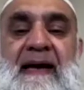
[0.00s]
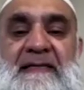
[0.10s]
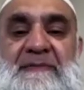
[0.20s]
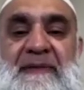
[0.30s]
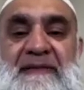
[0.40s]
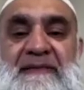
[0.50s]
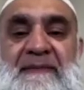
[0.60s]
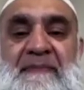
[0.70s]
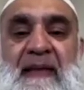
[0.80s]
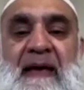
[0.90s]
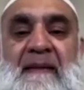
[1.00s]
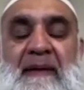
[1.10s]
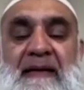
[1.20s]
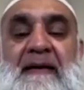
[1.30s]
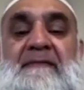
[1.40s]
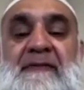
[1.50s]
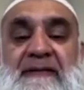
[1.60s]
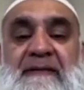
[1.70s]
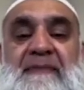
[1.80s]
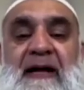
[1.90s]
husbands. But in
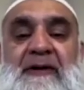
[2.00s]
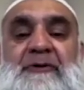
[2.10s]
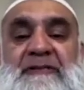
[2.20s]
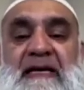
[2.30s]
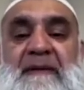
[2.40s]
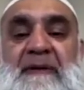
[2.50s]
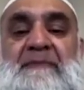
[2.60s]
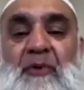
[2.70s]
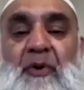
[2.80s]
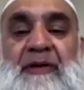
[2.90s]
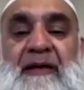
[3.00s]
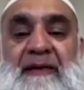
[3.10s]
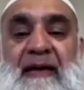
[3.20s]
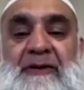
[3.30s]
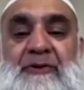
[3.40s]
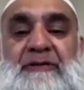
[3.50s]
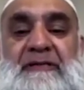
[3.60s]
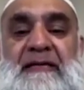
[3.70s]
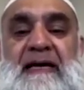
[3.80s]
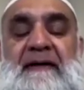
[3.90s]
Vivamal, you see a bit more than that. You
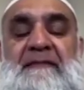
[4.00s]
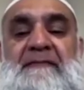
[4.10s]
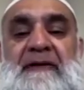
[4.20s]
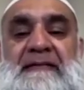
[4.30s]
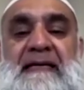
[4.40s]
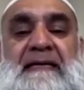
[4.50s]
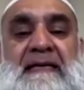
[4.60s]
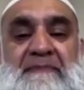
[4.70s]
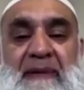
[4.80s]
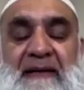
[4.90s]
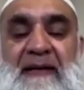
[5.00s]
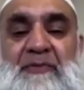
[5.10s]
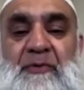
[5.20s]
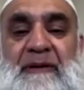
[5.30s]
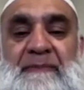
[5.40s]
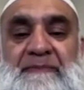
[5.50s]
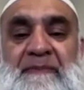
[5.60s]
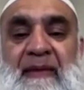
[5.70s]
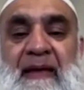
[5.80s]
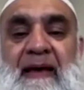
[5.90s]
see a very independent woman,
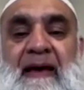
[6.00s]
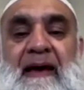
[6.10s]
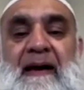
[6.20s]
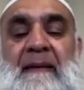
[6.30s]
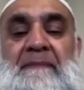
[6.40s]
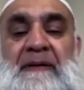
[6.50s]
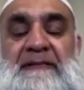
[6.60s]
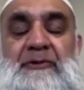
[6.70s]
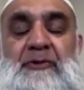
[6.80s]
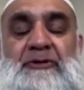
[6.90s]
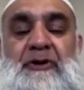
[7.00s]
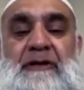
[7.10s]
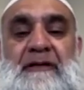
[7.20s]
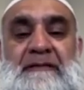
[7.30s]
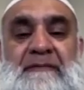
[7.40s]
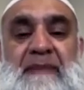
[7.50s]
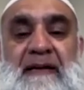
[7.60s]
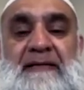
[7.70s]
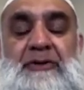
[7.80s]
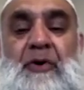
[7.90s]
uh, a person who's got
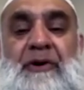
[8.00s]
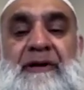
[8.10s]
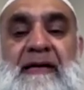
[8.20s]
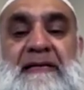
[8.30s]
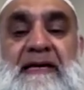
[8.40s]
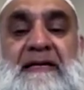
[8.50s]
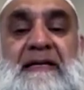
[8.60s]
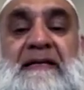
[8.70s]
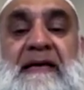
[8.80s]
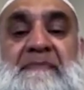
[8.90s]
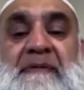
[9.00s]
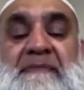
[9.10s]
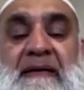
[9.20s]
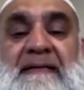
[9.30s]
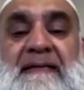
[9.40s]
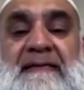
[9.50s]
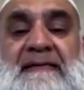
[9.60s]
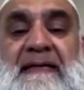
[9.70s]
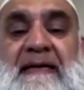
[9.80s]
tremendous organizational capabilities